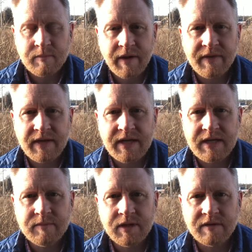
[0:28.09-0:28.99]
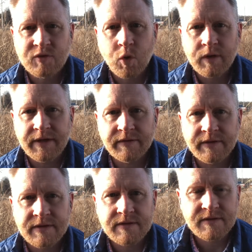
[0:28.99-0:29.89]
by the name of
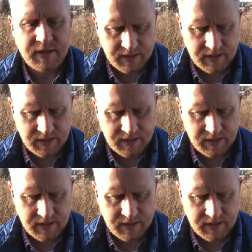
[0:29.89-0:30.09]
Cornelius.